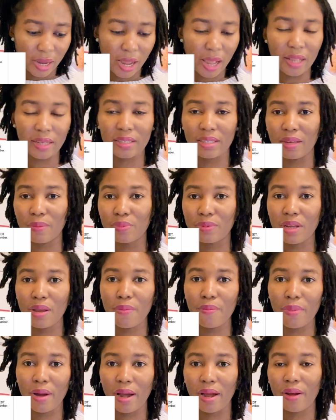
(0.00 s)
and
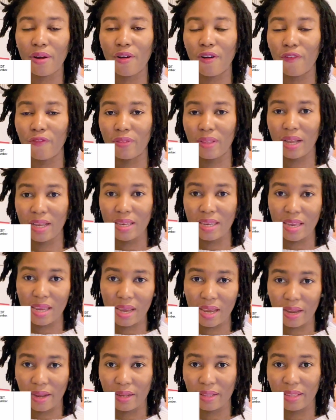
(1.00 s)
September of that year,